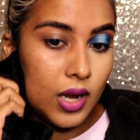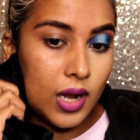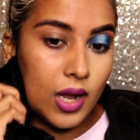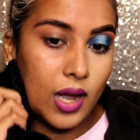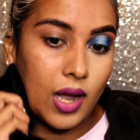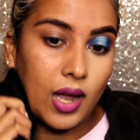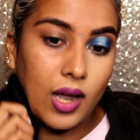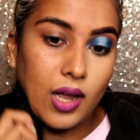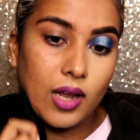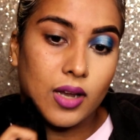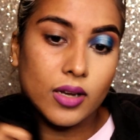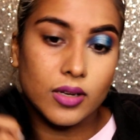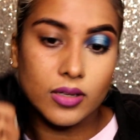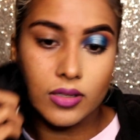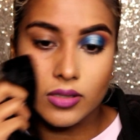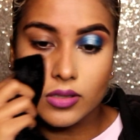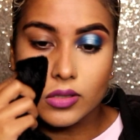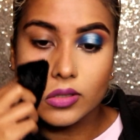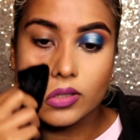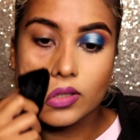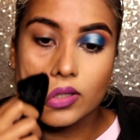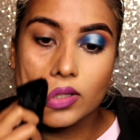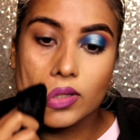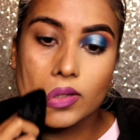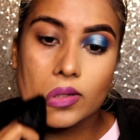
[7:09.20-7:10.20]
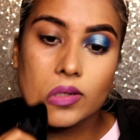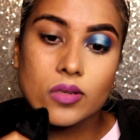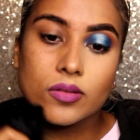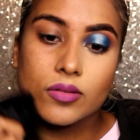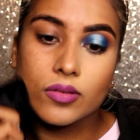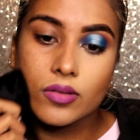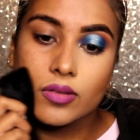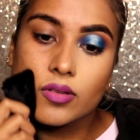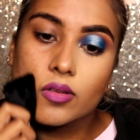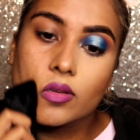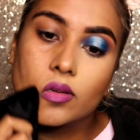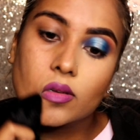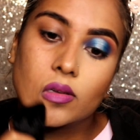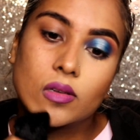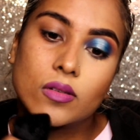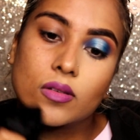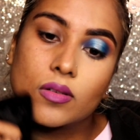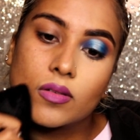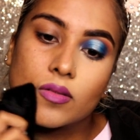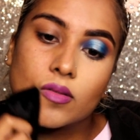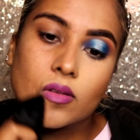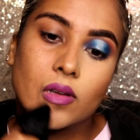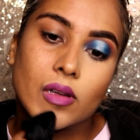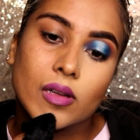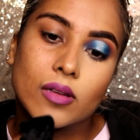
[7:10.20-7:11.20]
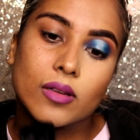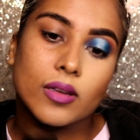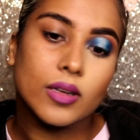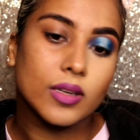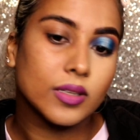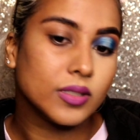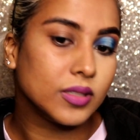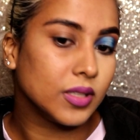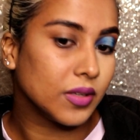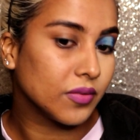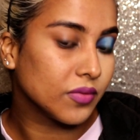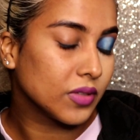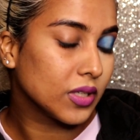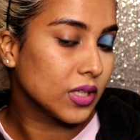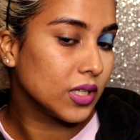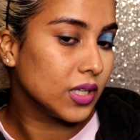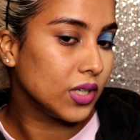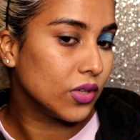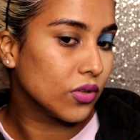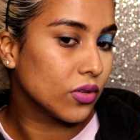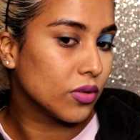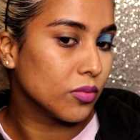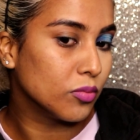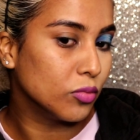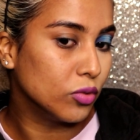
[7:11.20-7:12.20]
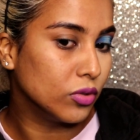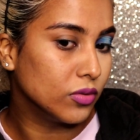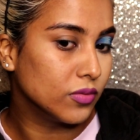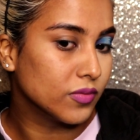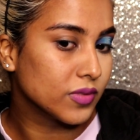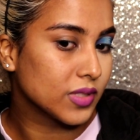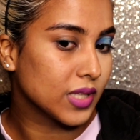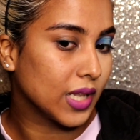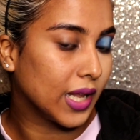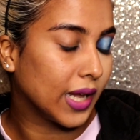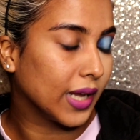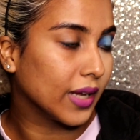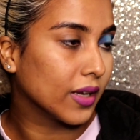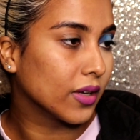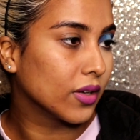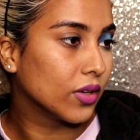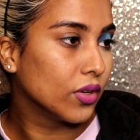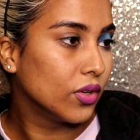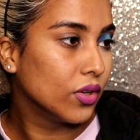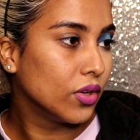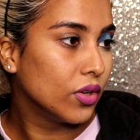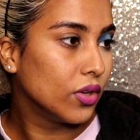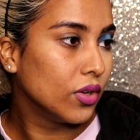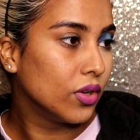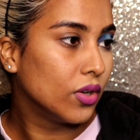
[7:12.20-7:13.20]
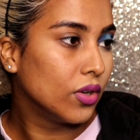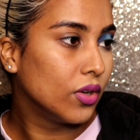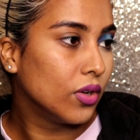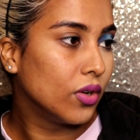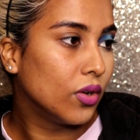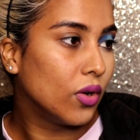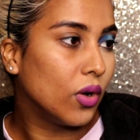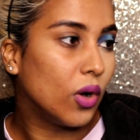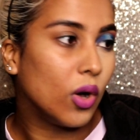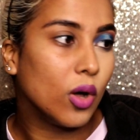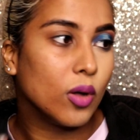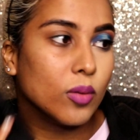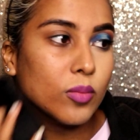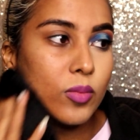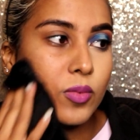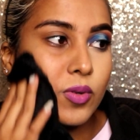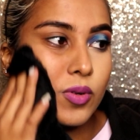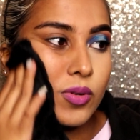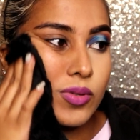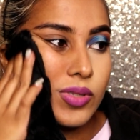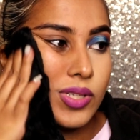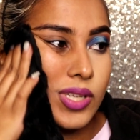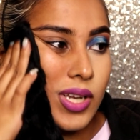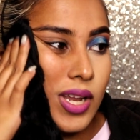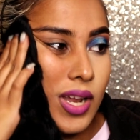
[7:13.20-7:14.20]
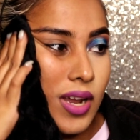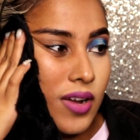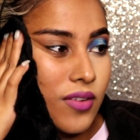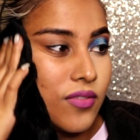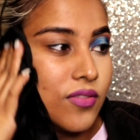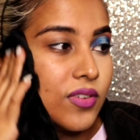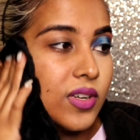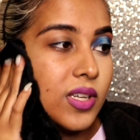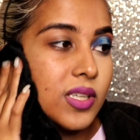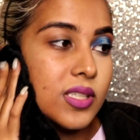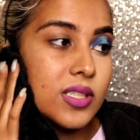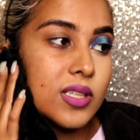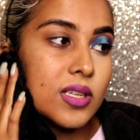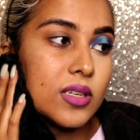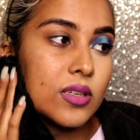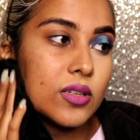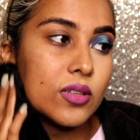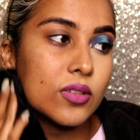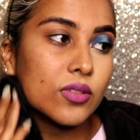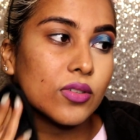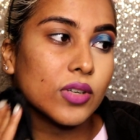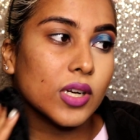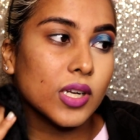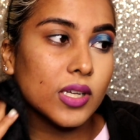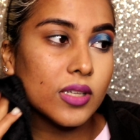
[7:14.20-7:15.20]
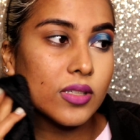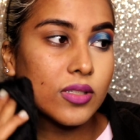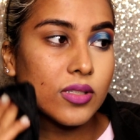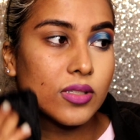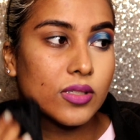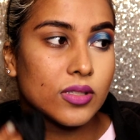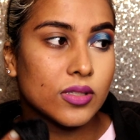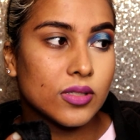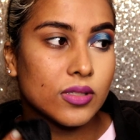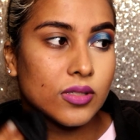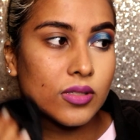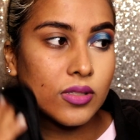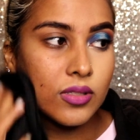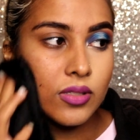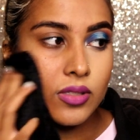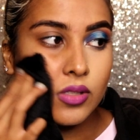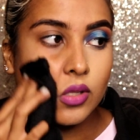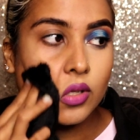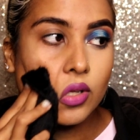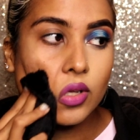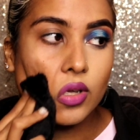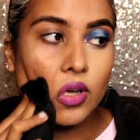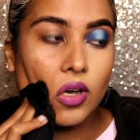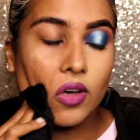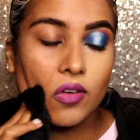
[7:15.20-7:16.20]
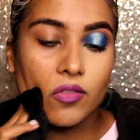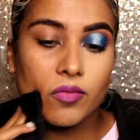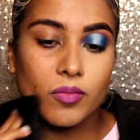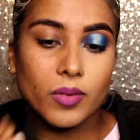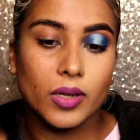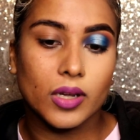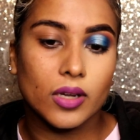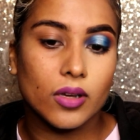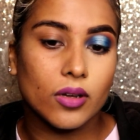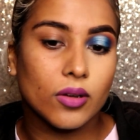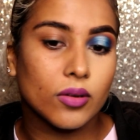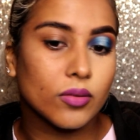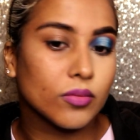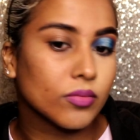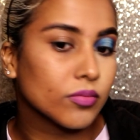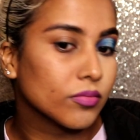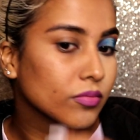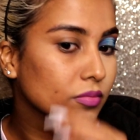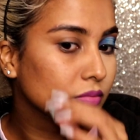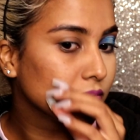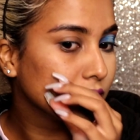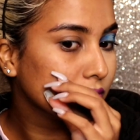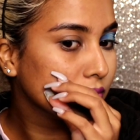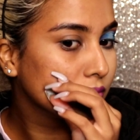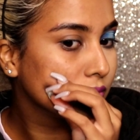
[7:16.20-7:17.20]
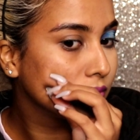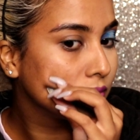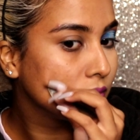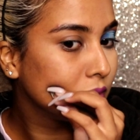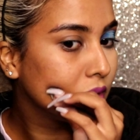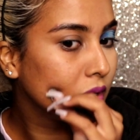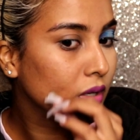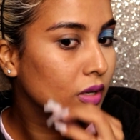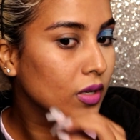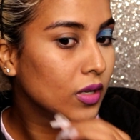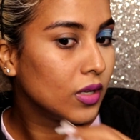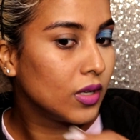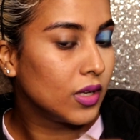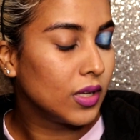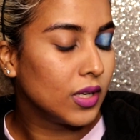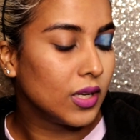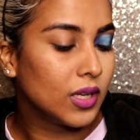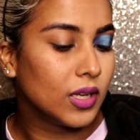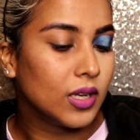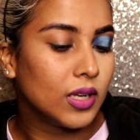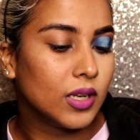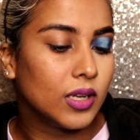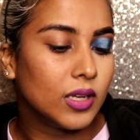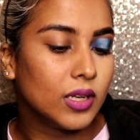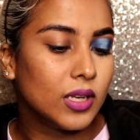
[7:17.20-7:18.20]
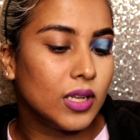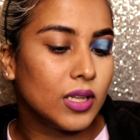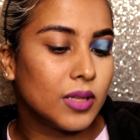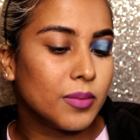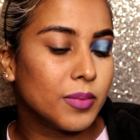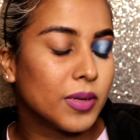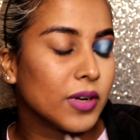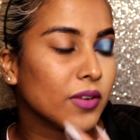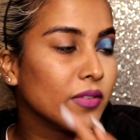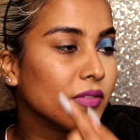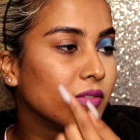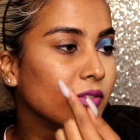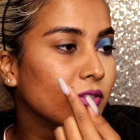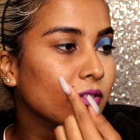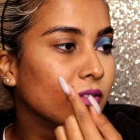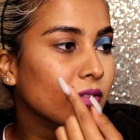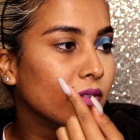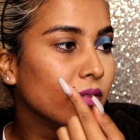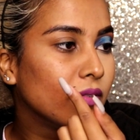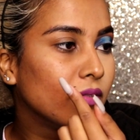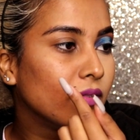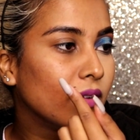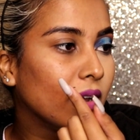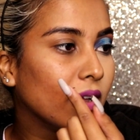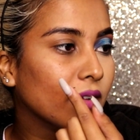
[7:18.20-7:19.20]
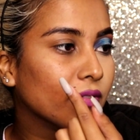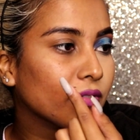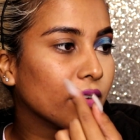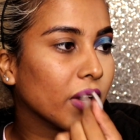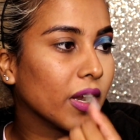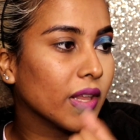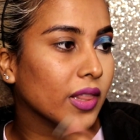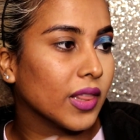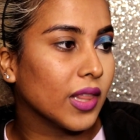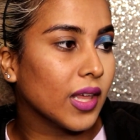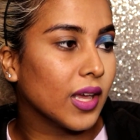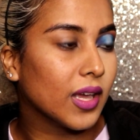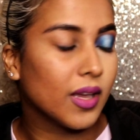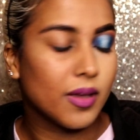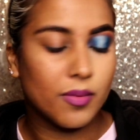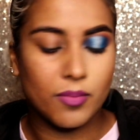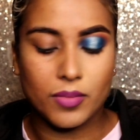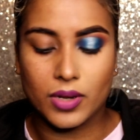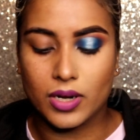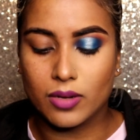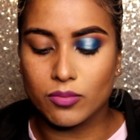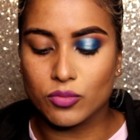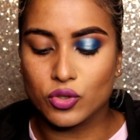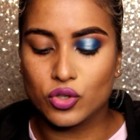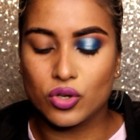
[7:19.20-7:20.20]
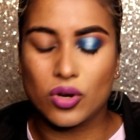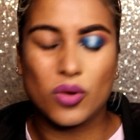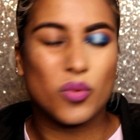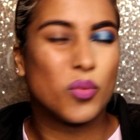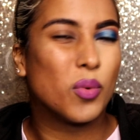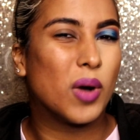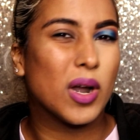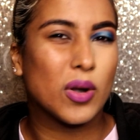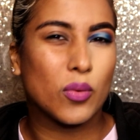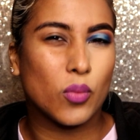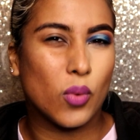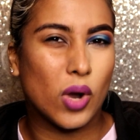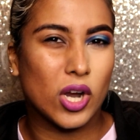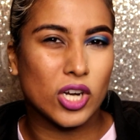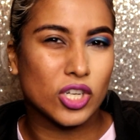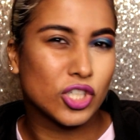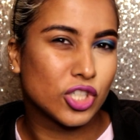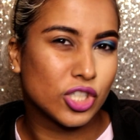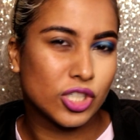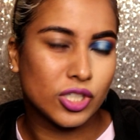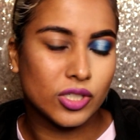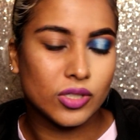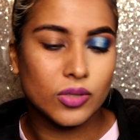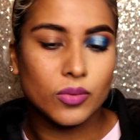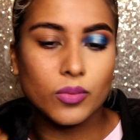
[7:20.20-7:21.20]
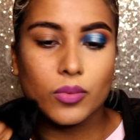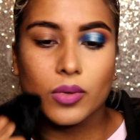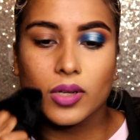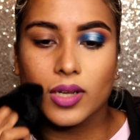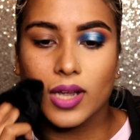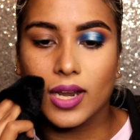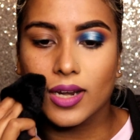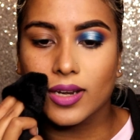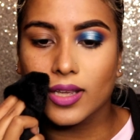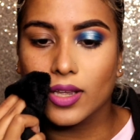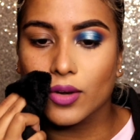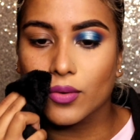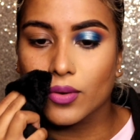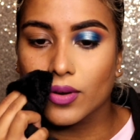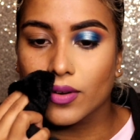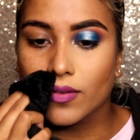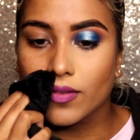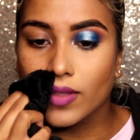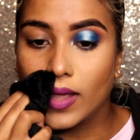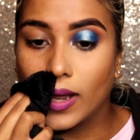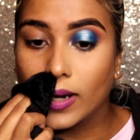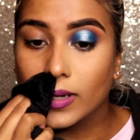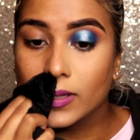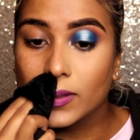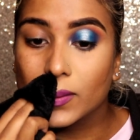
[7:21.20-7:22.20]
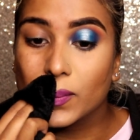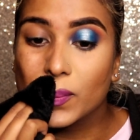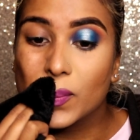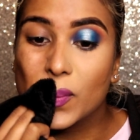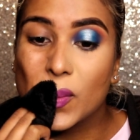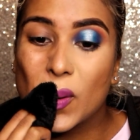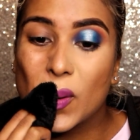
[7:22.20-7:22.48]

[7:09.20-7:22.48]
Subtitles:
and it definitely removes like almost every single trace of makeup. Oh, a little bit of fluff right there, but I'm sure one wash will kind of get rid of that.